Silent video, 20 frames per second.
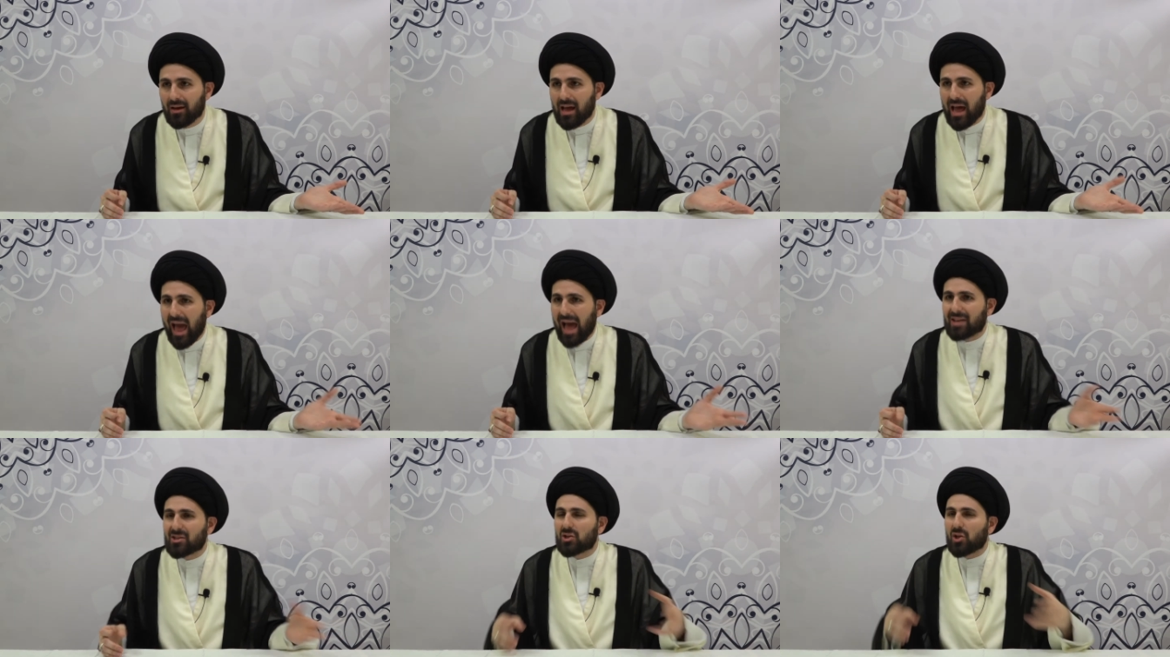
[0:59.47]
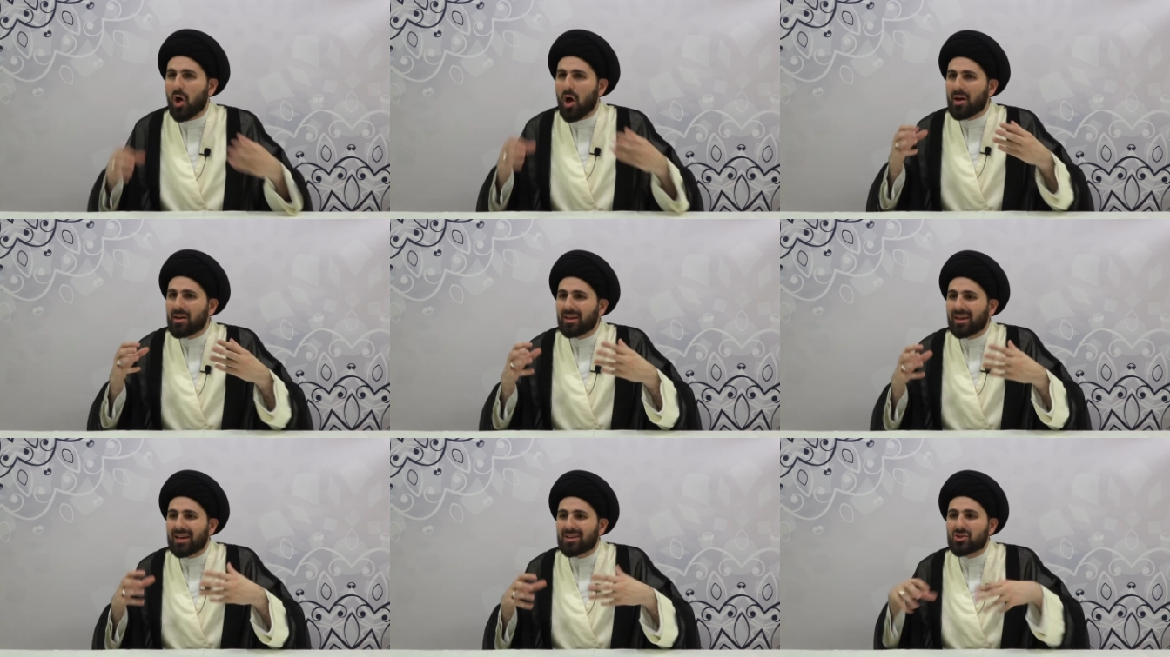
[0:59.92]
As
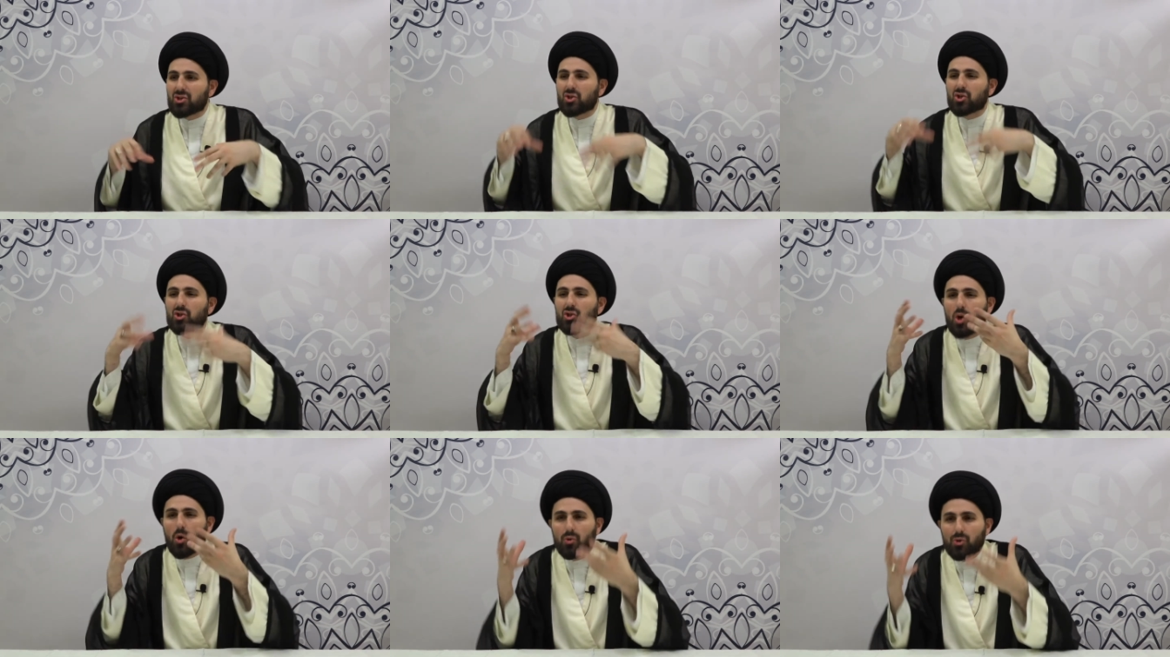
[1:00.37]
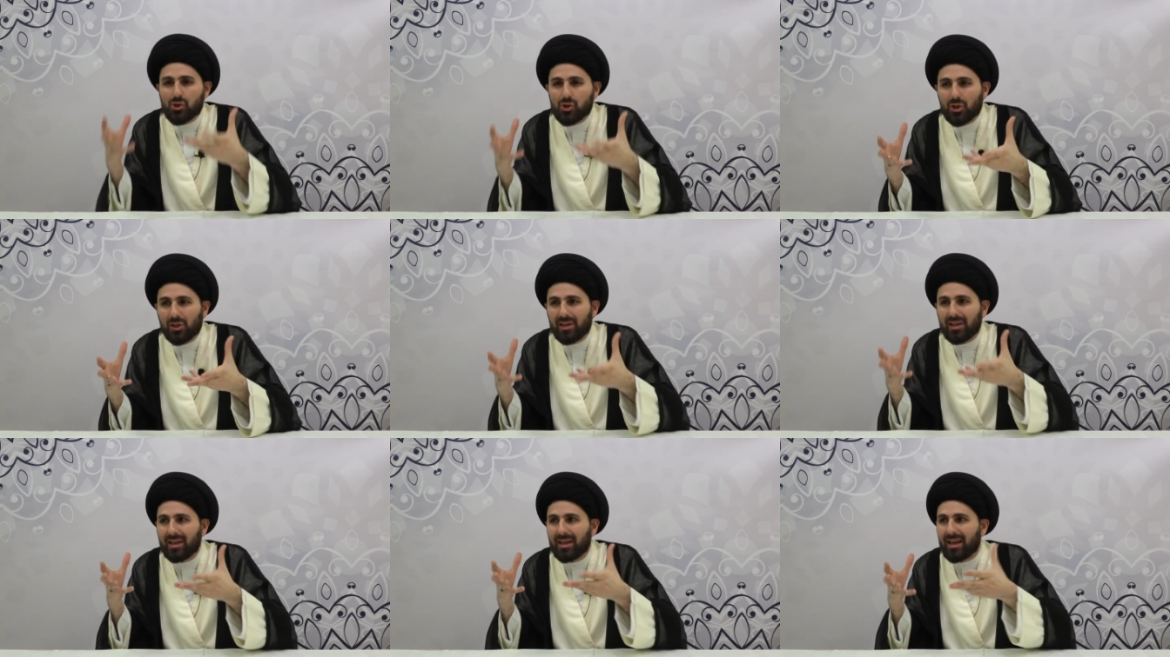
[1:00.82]
long as
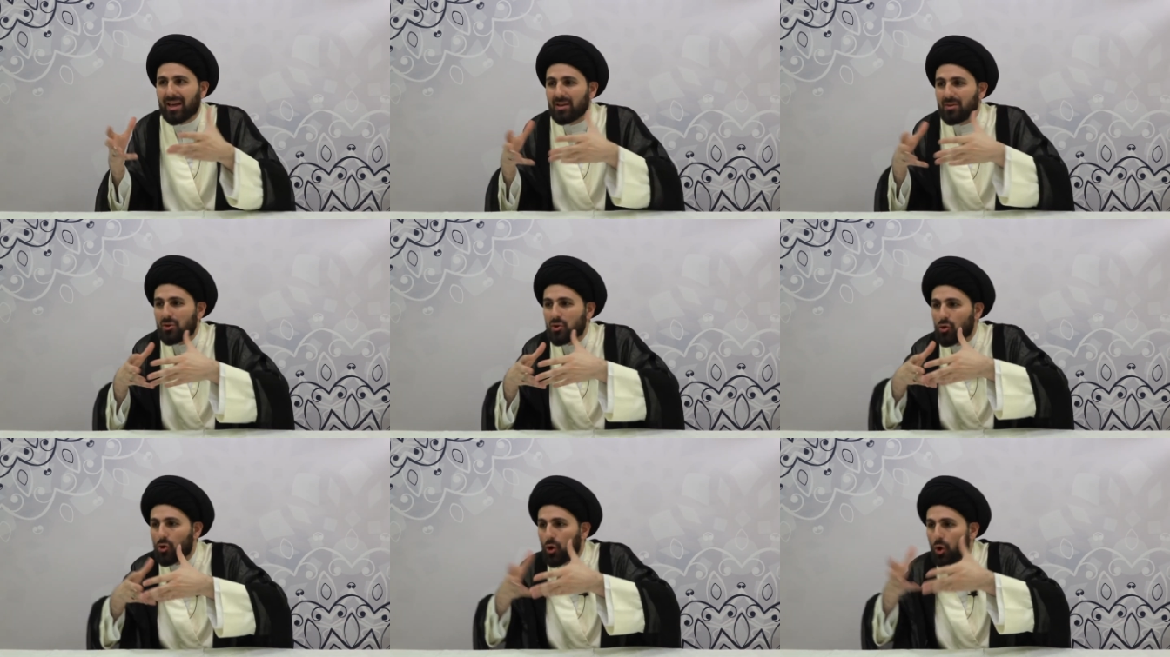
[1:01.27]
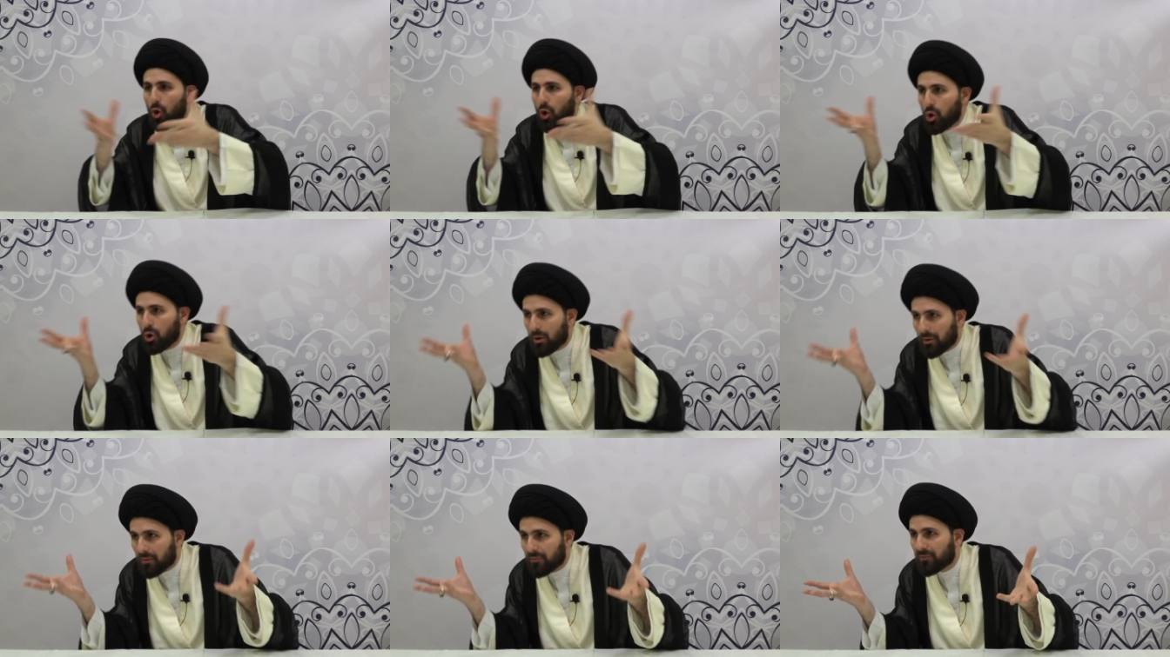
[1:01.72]
socially in your
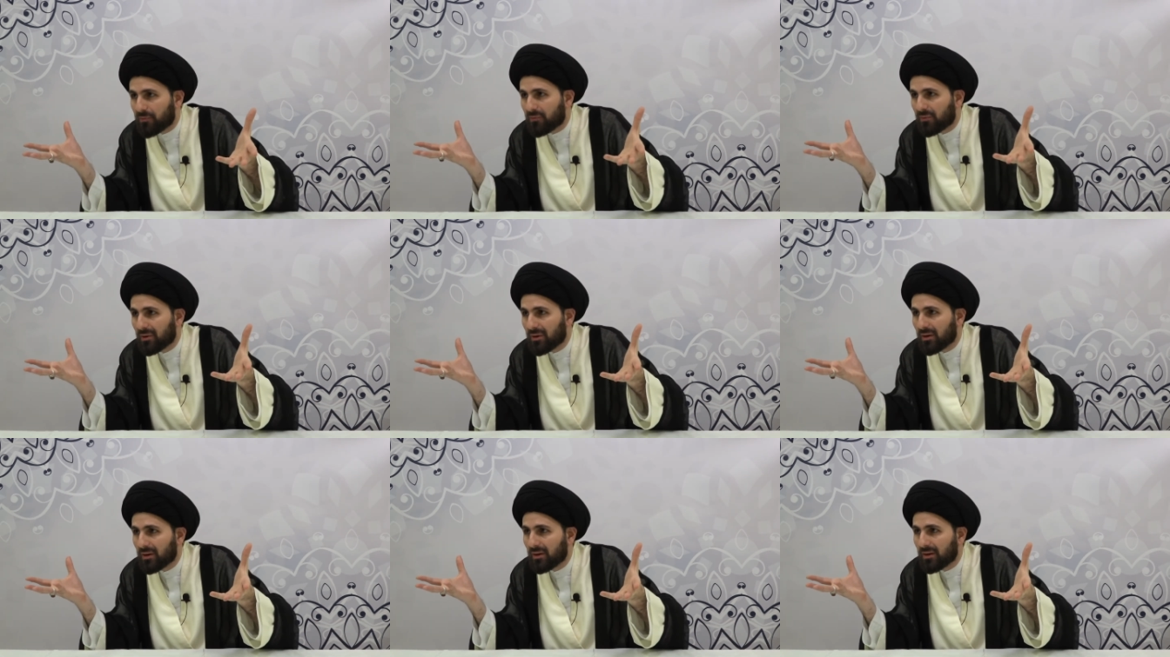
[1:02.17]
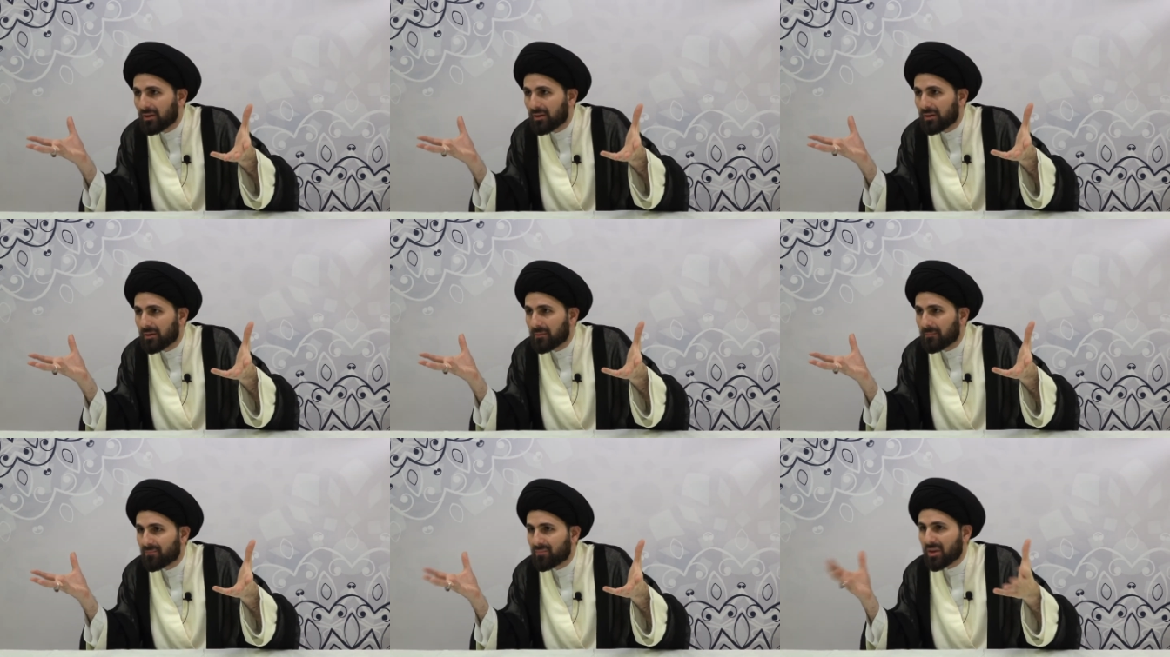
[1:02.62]
urf,
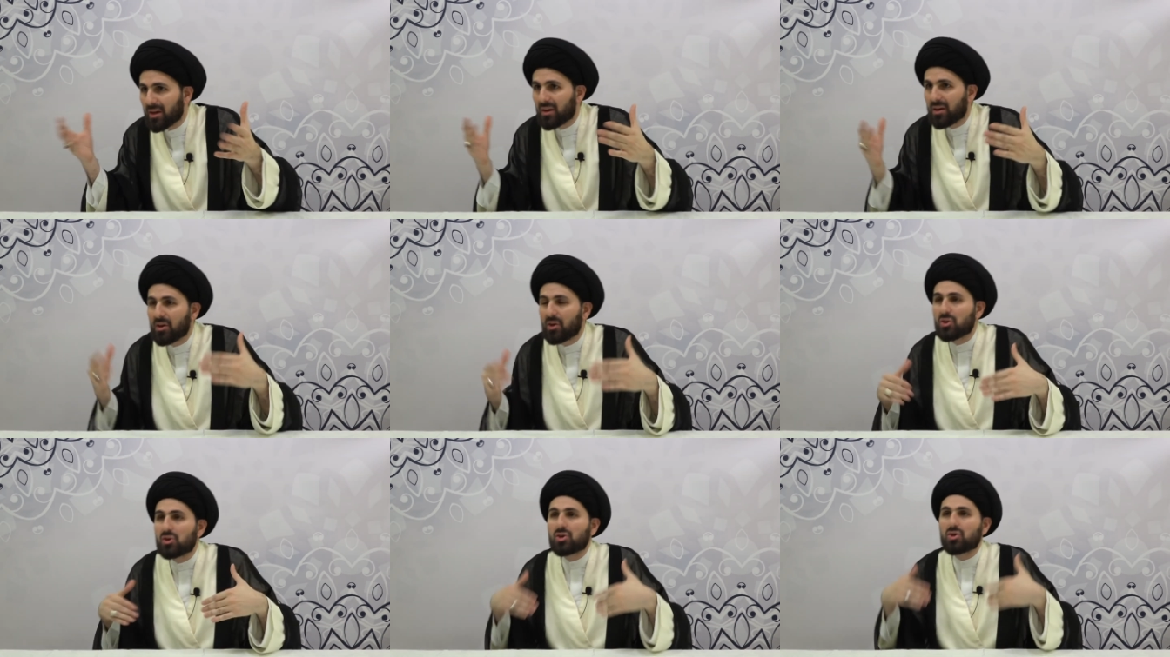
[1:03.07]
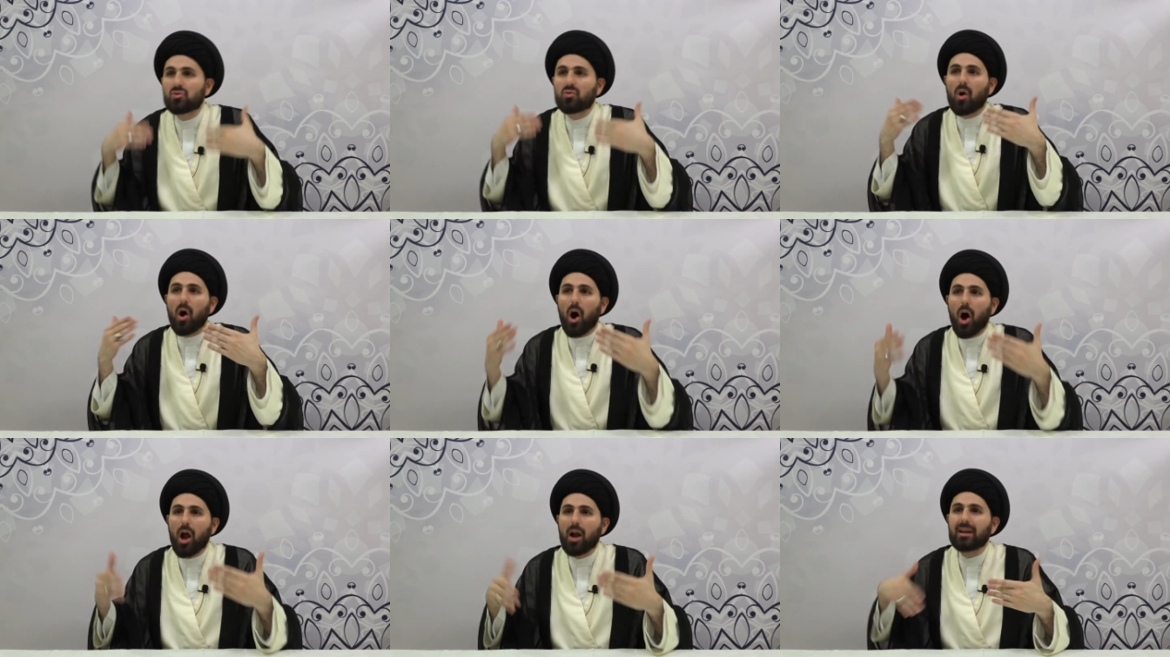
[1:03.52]
you
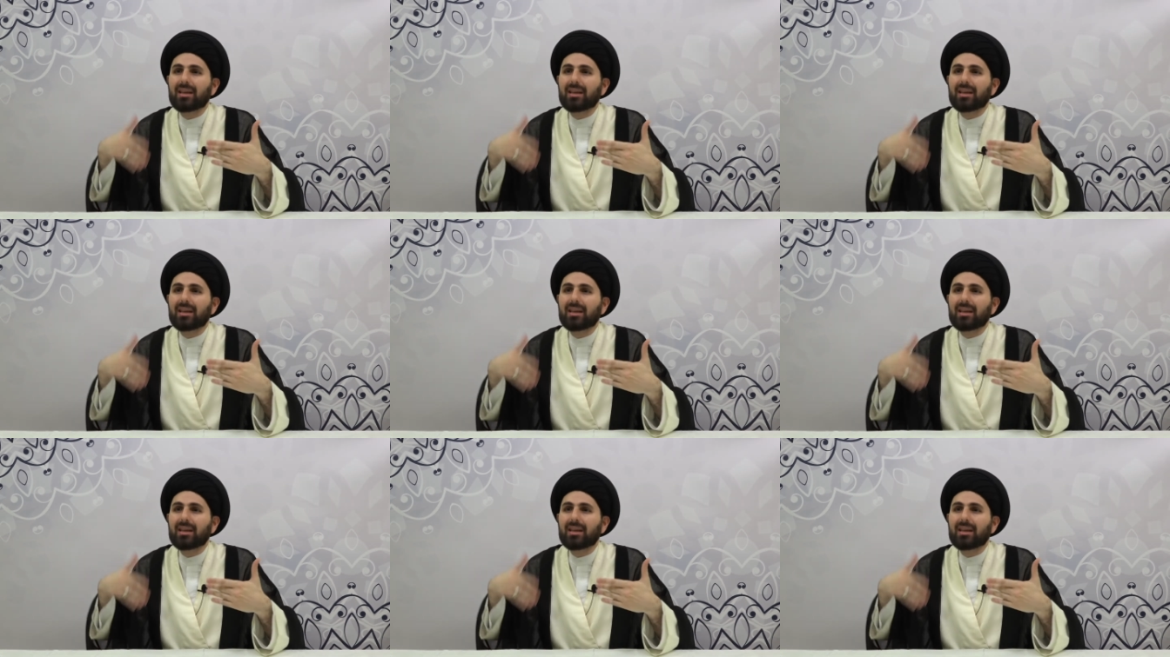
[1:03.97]
are